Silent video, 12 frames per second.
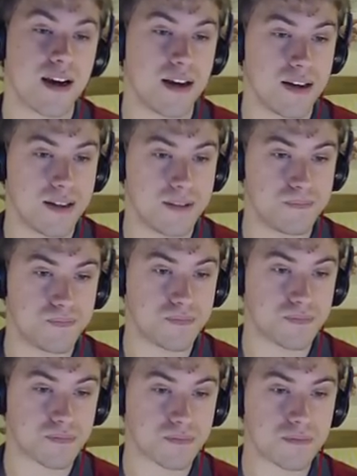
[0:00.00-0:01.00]

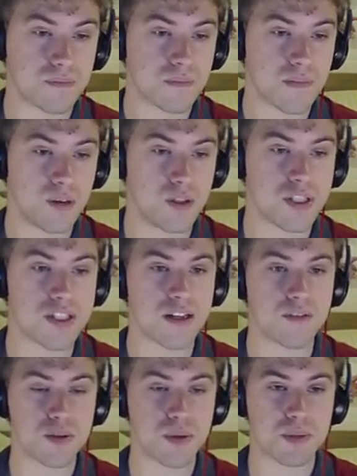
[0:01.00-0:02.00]
This is
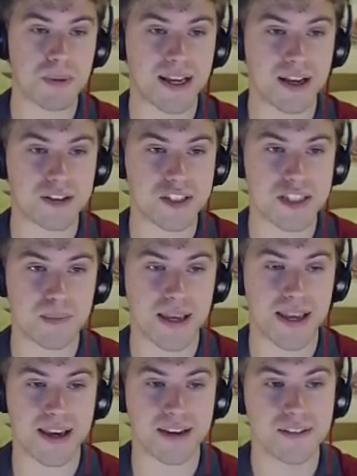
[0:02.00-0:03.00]
another switch back out into
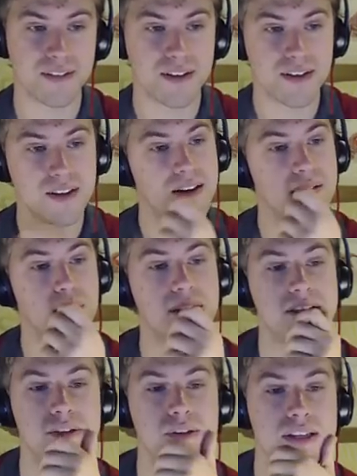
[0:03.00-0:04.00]
Dippy Egg.
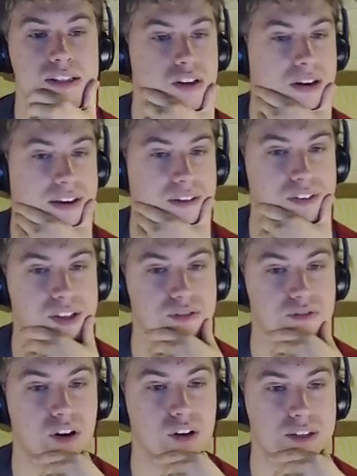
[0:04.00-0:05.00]
We do need to try and get rid of
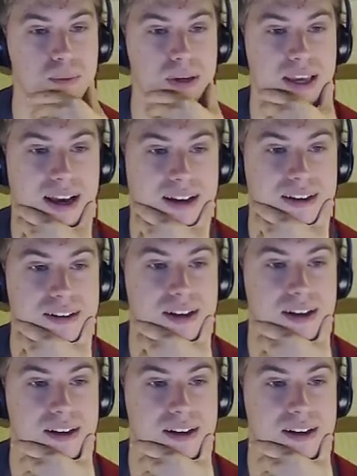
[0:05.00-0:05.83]
these rocks if we can.